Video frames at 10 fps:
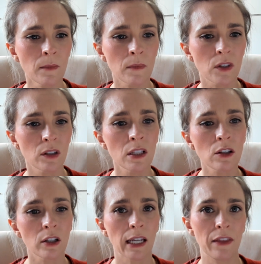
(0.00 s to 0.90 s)
So let's
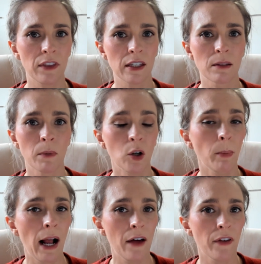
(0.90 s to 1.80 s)
look at this middle
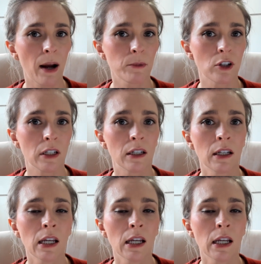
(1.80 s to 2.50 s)
path option.